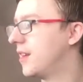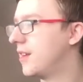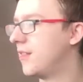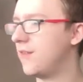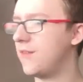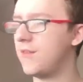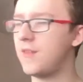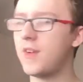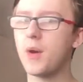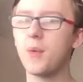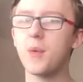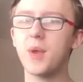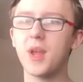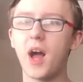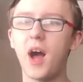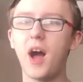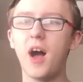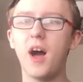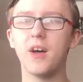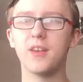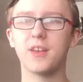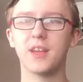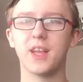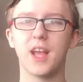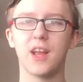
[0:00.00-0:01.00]
very
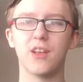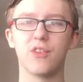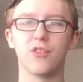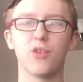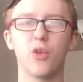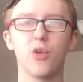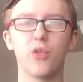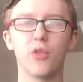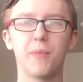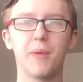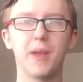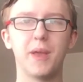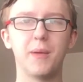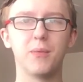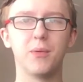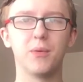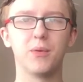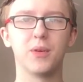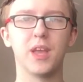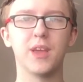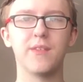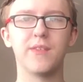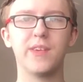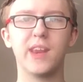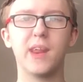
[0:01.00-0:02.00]
hard against all the people
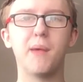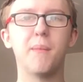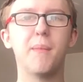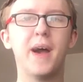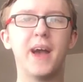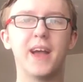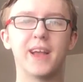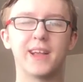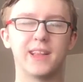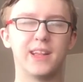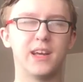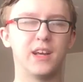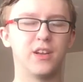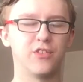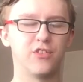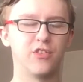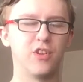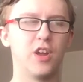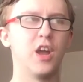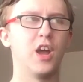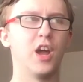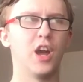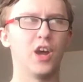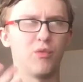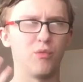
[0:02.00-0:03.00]
giving it backlash,
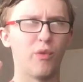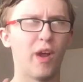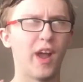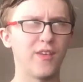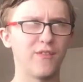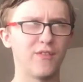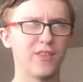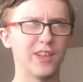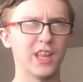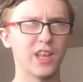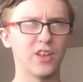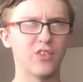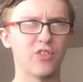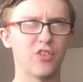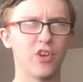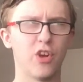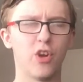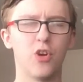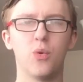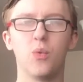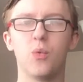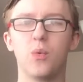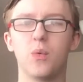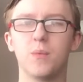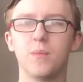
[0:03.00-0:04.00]
and rightfully
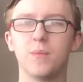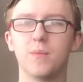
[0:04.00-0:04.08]
so.